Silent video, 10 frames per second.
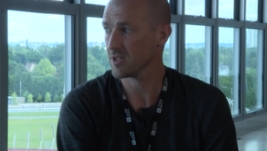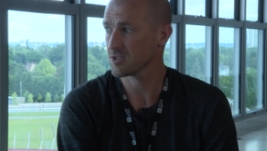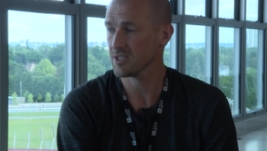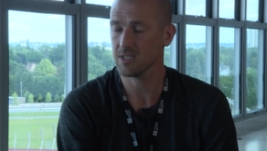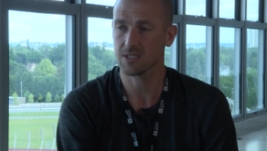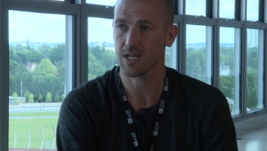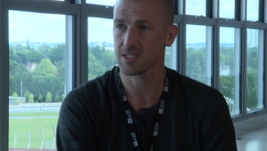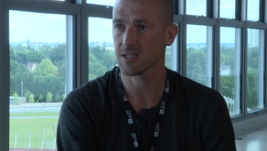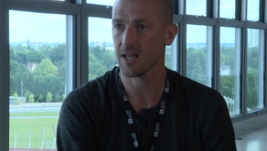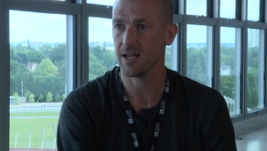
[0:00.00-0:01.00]
and see these
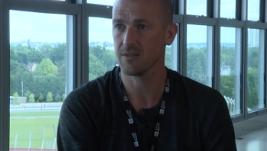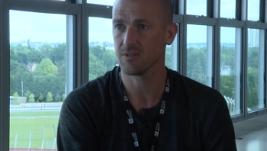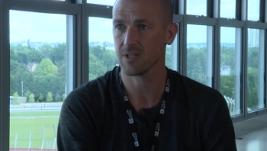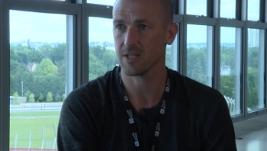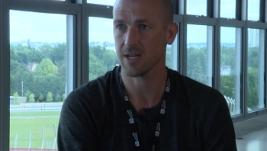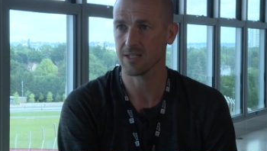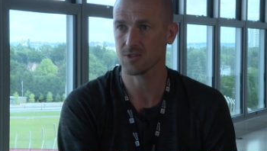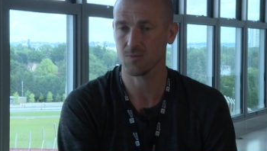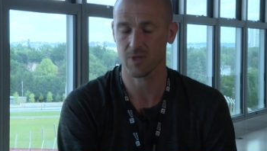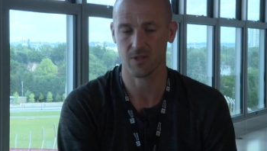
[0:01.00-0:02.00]
guys live in
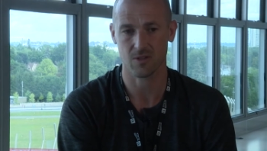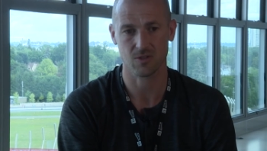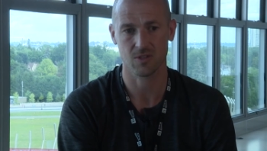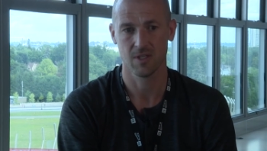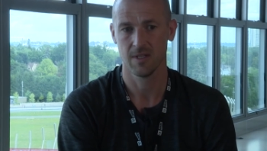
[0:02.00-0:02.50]
action, because